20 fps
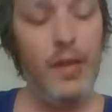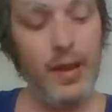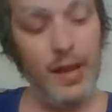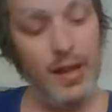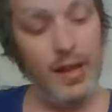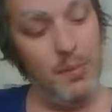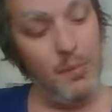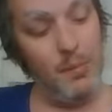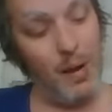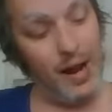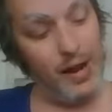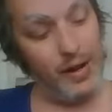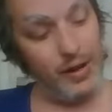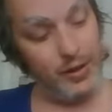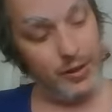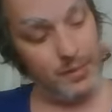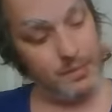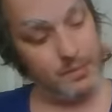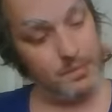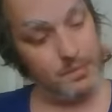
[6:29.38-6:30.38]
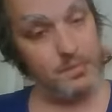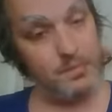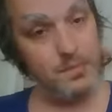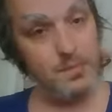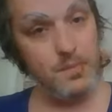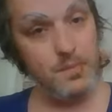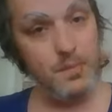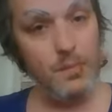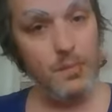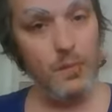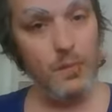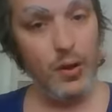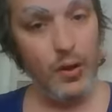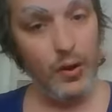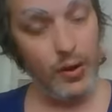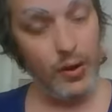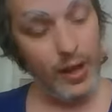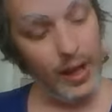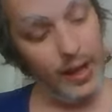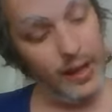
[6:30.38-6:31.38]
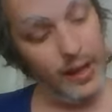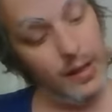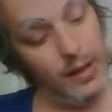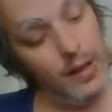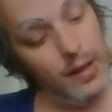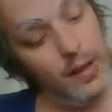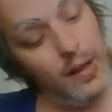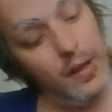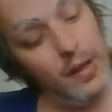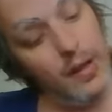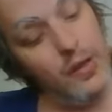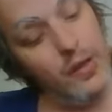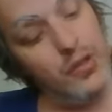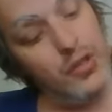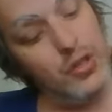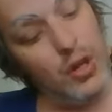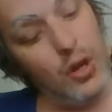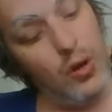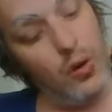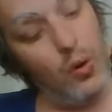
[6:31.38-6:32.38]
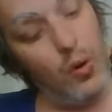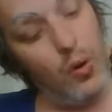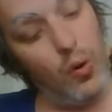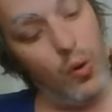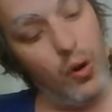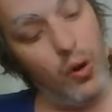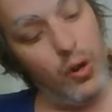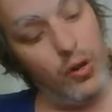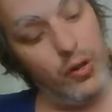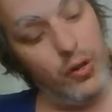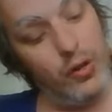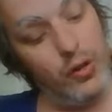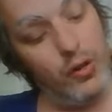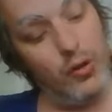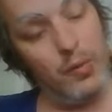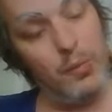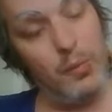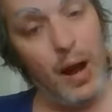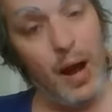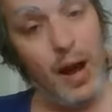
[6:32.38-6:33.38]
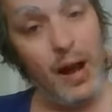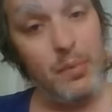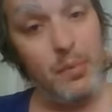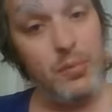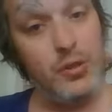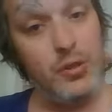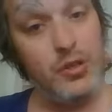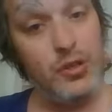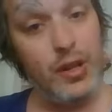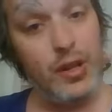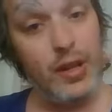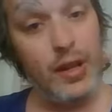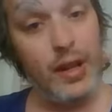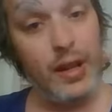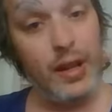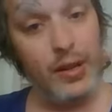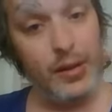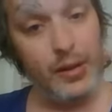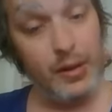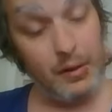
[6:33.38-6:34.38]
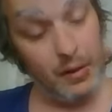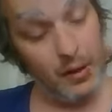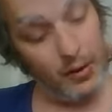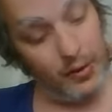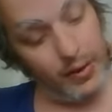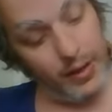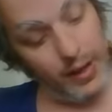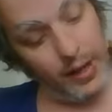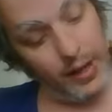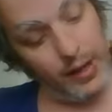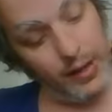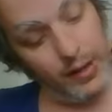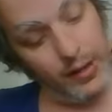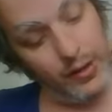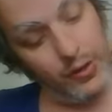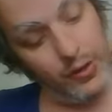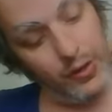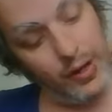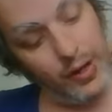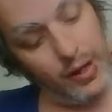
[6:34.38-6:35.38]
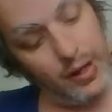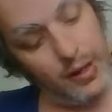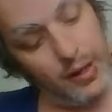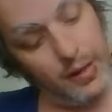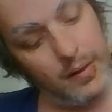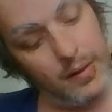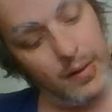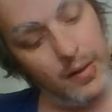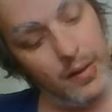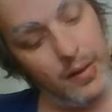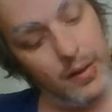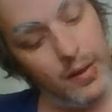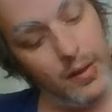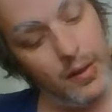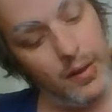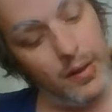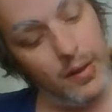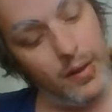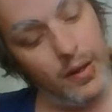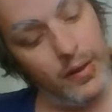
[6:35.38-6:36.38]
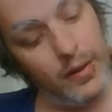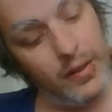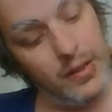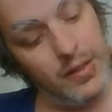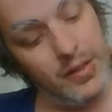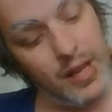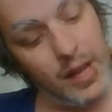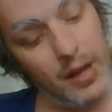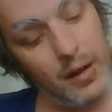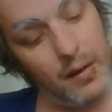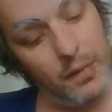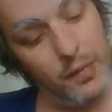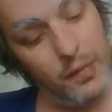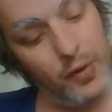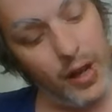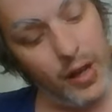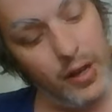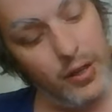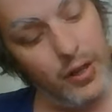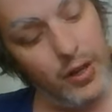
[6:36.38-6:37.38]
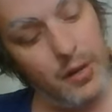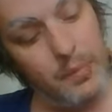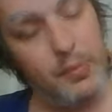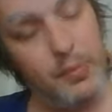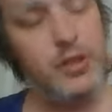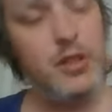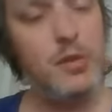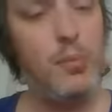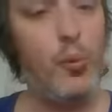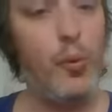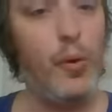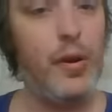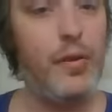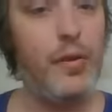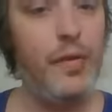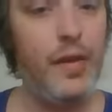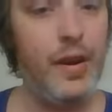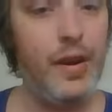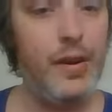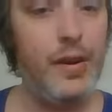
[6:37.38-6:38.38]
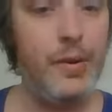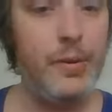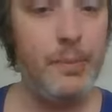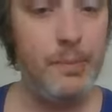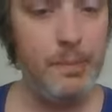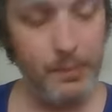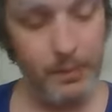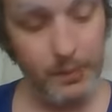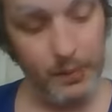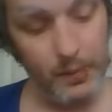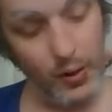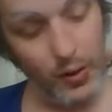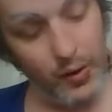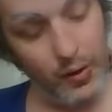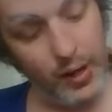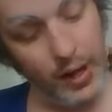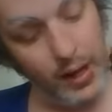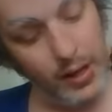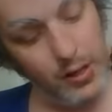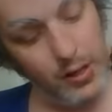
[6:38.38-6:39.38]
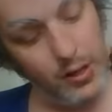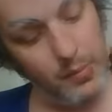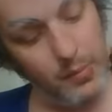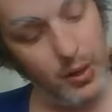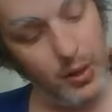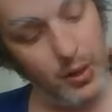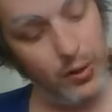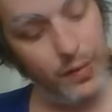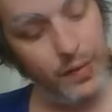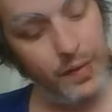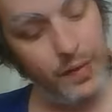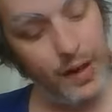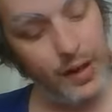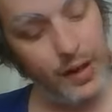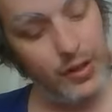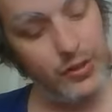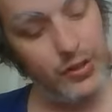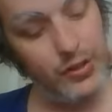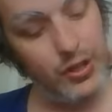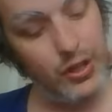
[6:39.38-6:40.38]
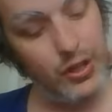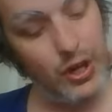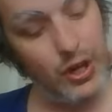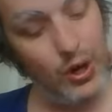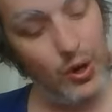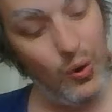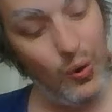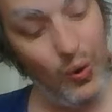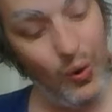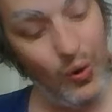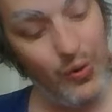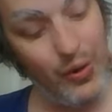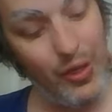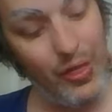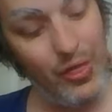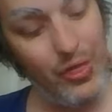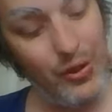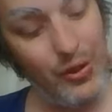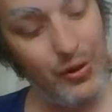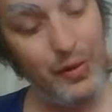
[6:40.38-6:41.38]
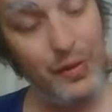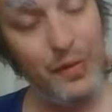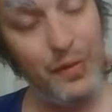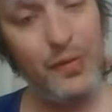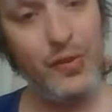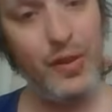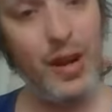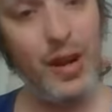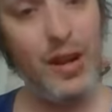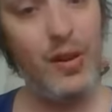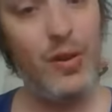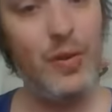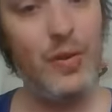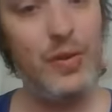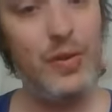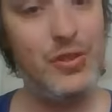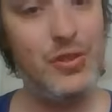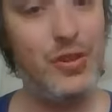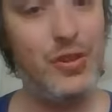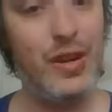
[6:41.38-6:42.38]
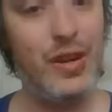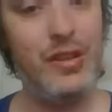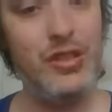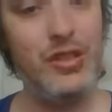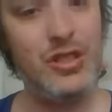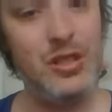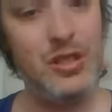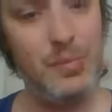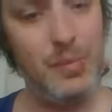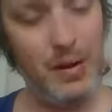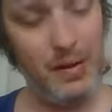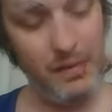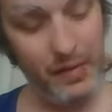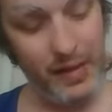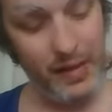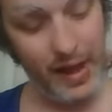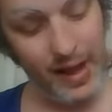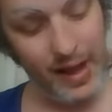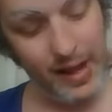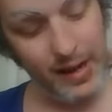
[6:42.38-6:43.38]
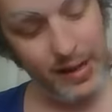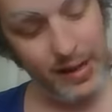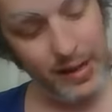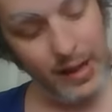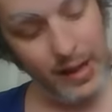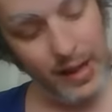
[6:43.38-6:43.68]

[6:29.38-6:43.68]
E minor, okay? So on your bottom string here, okay, you're going to, in the 2nd fret, you're going to put your pointer finger, okay? Your middle finger is going to go on the 3rd fret on the string just above that,